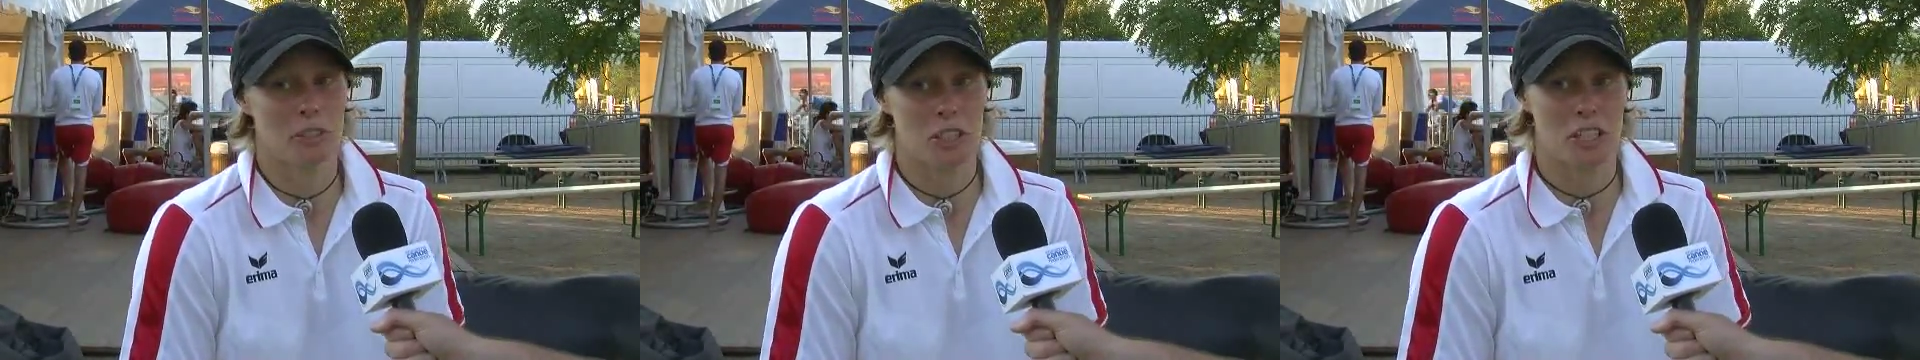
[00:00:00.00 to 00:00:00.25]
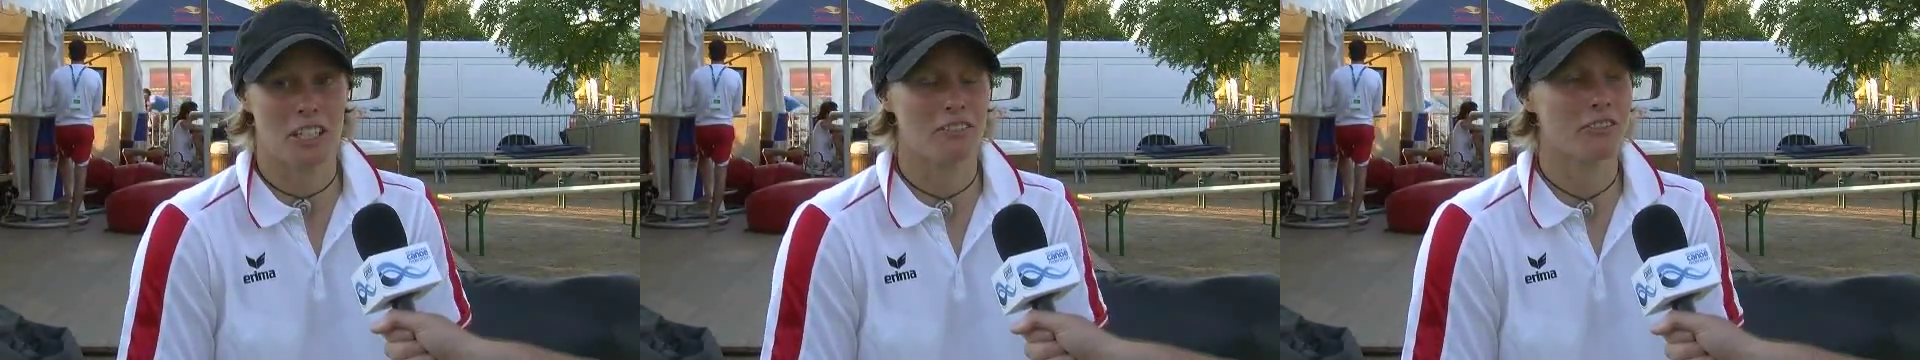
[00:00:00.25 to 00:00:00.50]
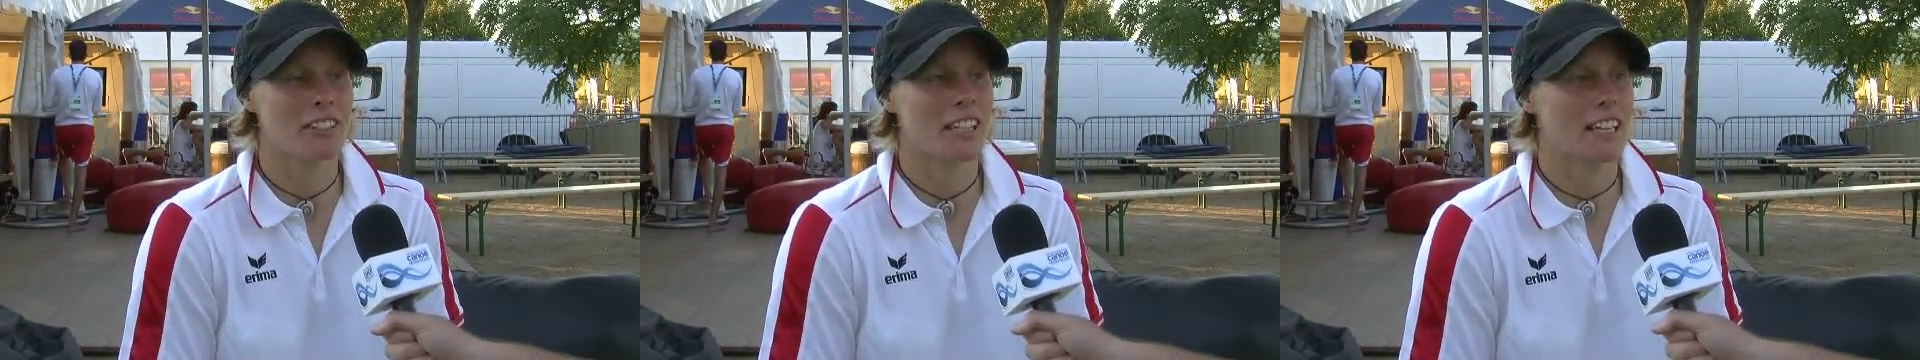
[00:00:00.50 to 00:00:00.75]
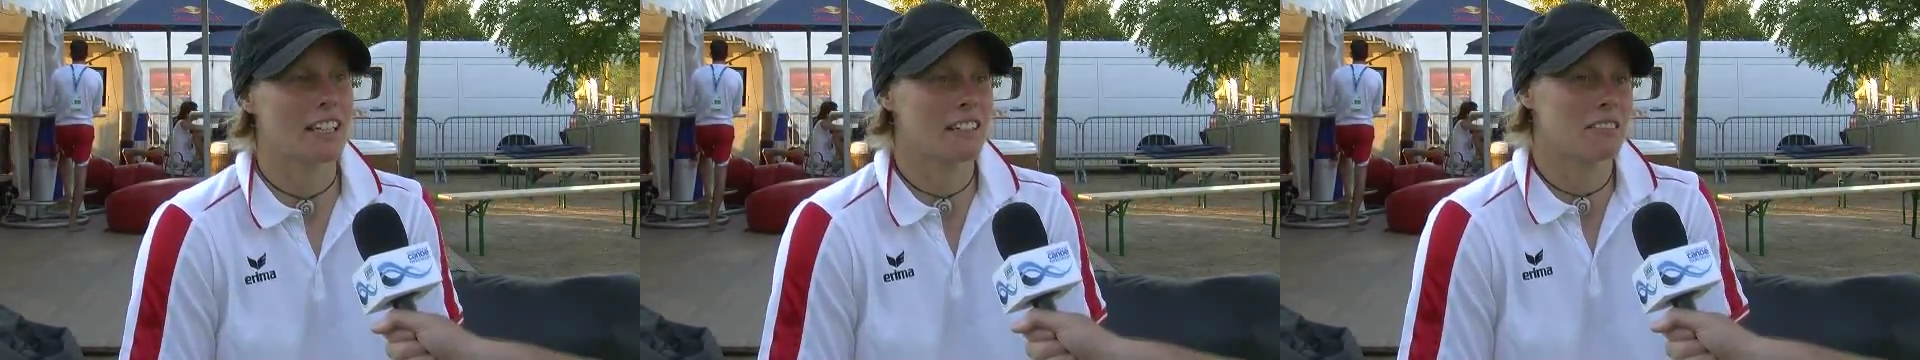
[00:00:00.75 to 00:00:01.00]
achieved.
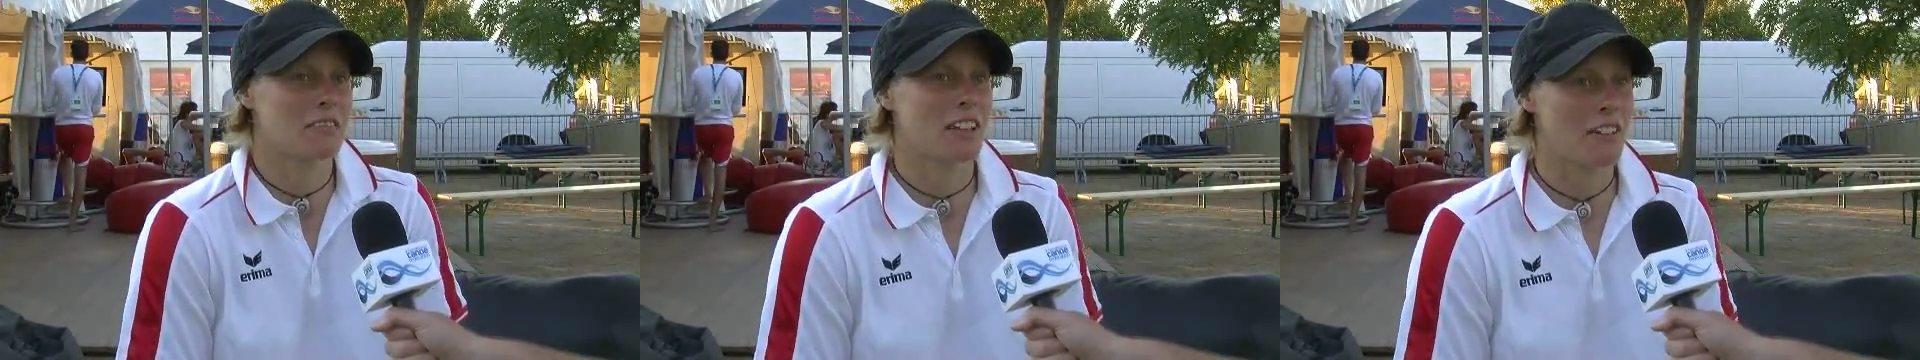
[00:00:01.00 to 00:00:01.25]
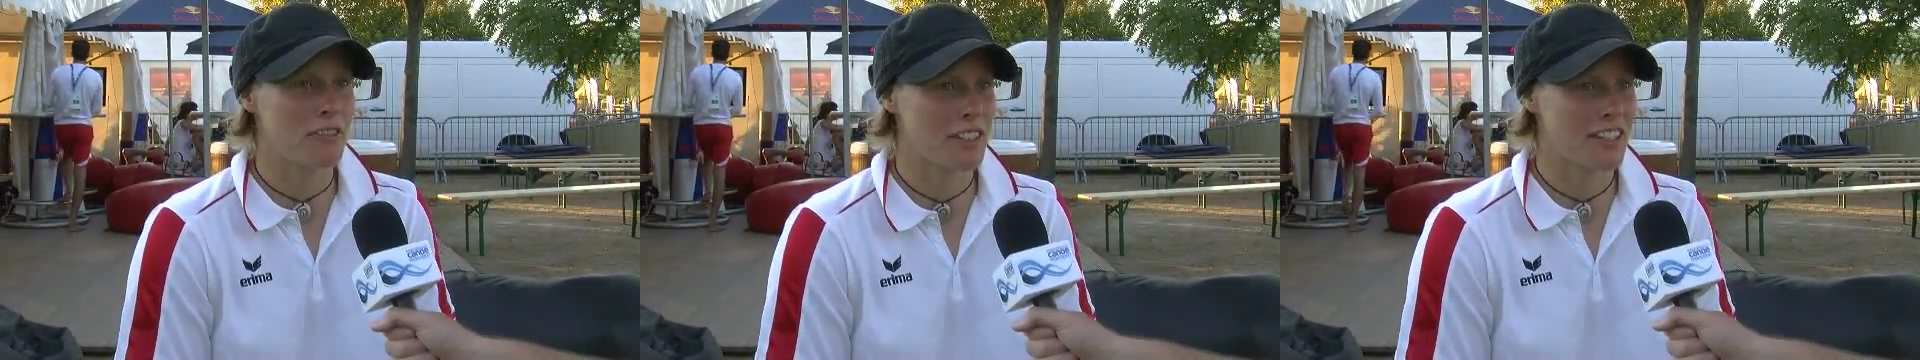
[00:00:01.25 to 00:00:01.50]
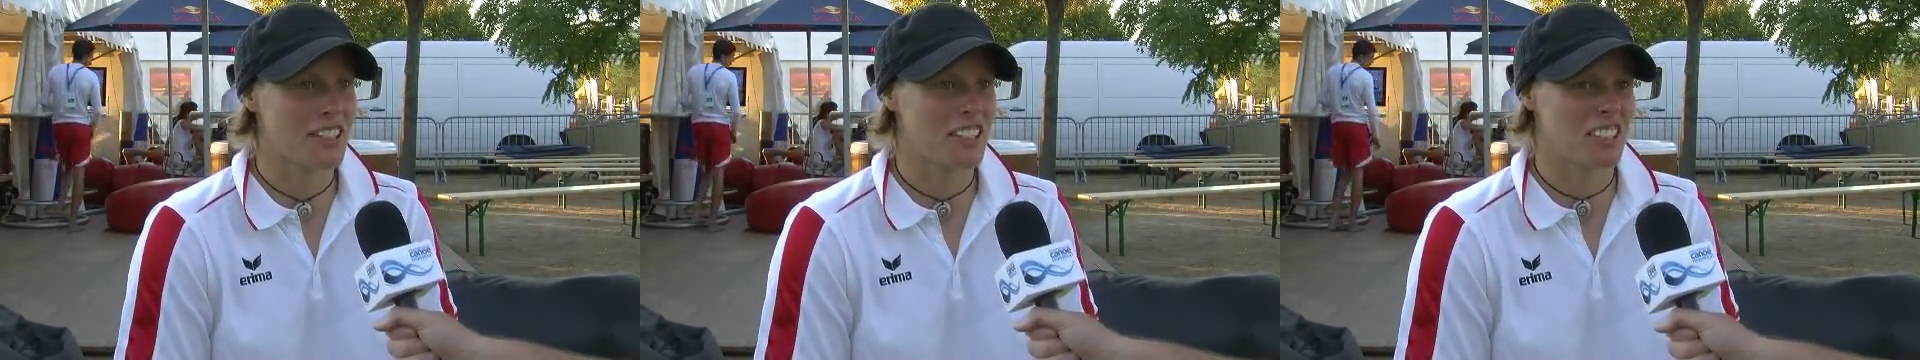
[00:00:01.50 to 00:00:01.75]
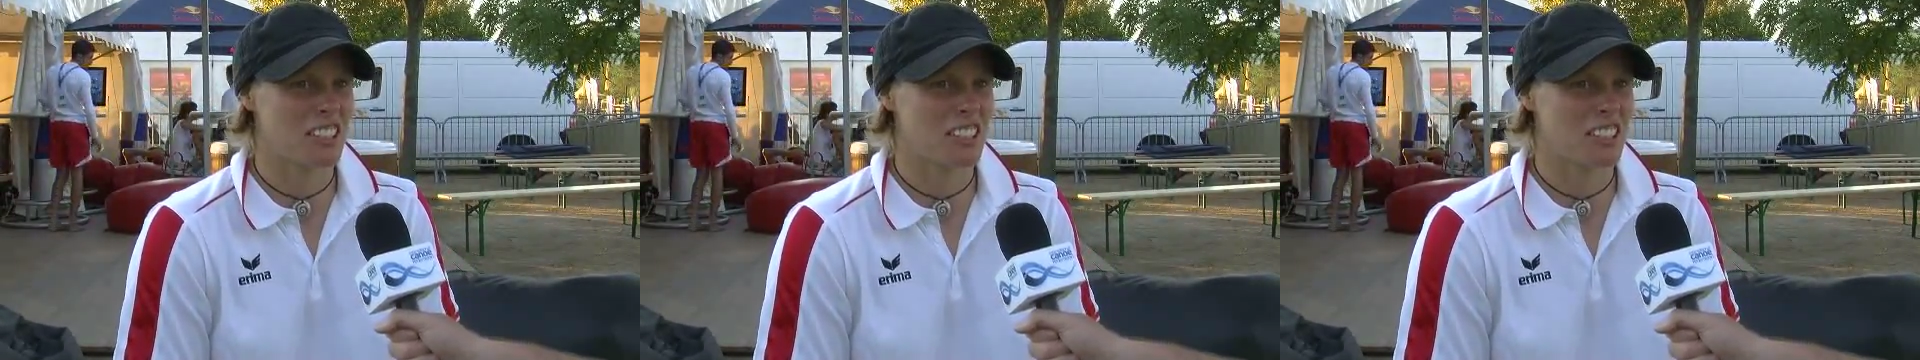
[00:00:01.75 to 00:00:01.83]
And I think it's